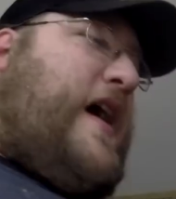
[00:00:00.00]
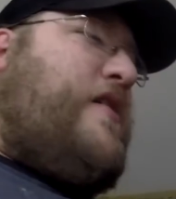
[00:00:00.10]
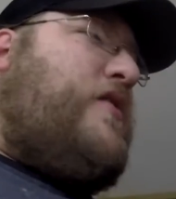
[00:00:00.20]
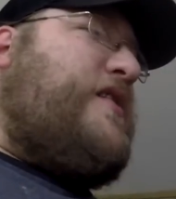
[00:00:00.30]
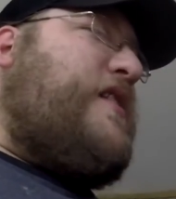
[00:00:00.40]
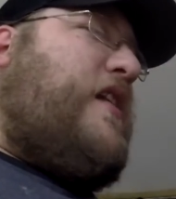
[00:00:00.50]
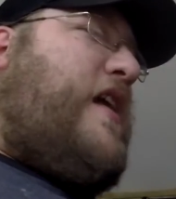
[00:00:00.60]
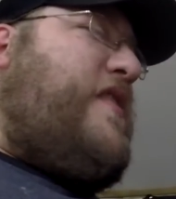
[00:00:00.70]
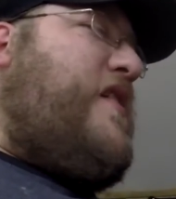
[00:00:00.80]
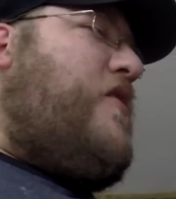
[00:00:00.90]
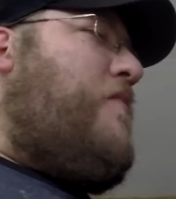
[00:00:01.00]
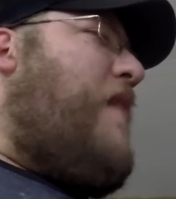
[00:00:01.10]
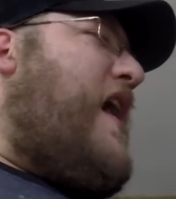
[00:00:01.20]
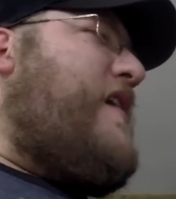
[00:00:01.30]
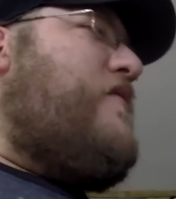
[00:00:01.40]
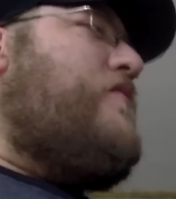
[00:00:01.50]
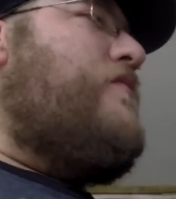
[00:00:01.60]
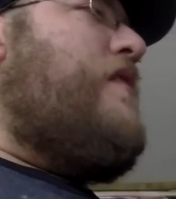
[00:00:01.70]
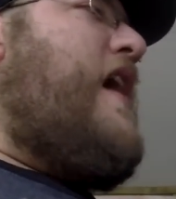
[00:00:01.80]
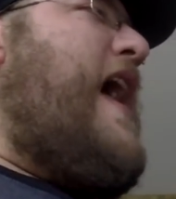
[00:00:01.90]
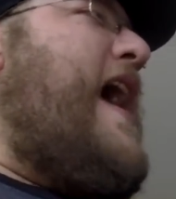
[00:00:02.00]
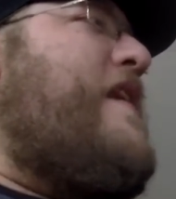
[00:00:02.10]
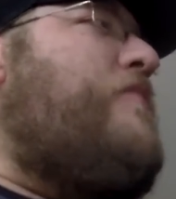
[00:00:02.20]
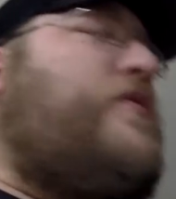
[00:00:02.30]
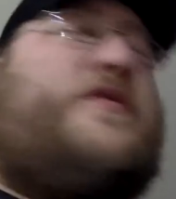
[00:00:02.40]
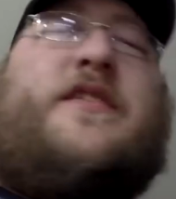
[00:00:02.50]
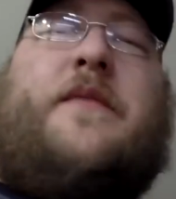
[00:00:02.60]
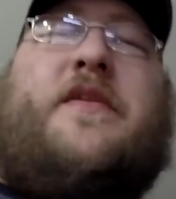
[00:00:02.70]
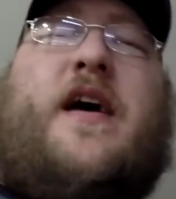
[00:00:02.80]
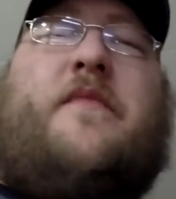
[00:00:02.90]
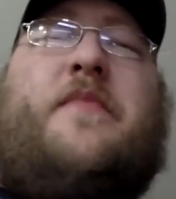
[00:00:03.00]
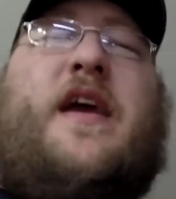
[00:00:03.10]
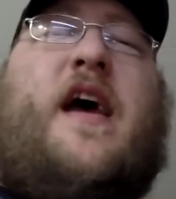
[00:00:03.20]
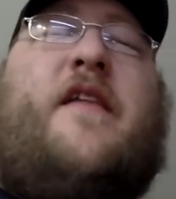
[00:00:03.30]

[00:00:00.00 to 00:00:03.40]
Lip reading: I noticed a lot of the albino animals seem to have